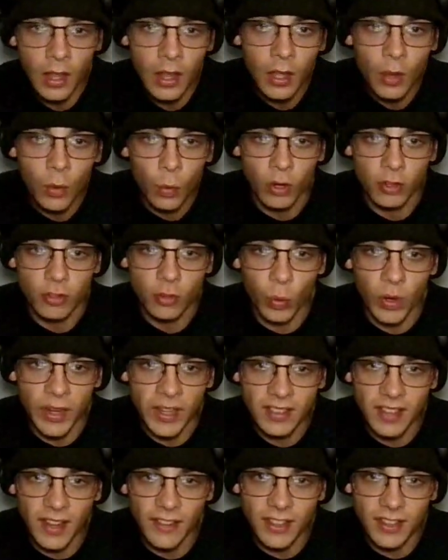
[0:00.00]
We're
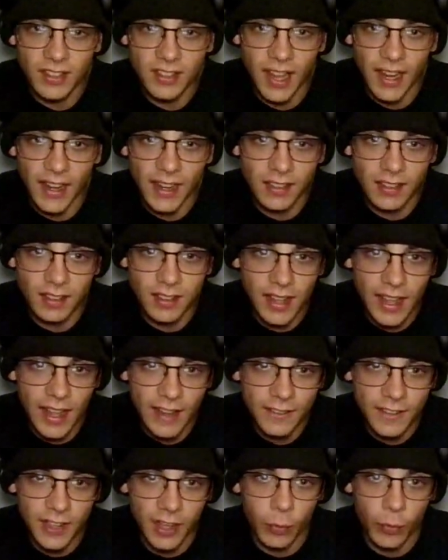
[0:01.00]
27 seconds
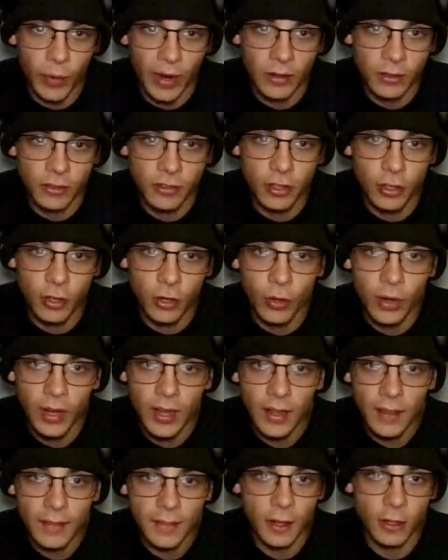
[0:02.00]
left in round 2.
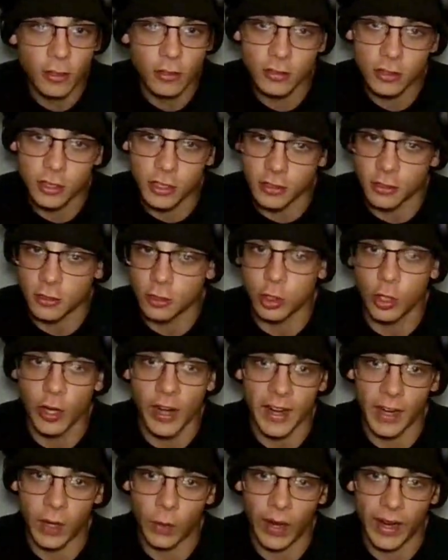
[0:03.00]
They're just
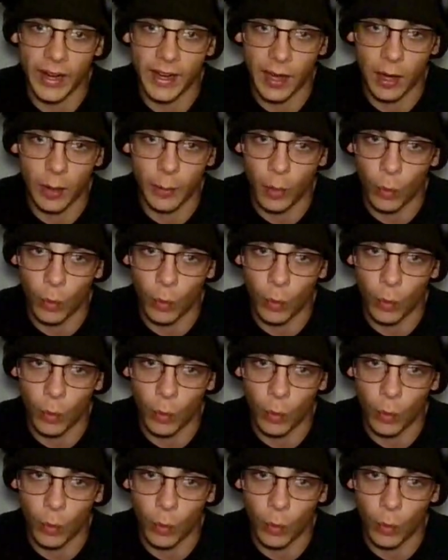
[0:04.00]
trading right now, but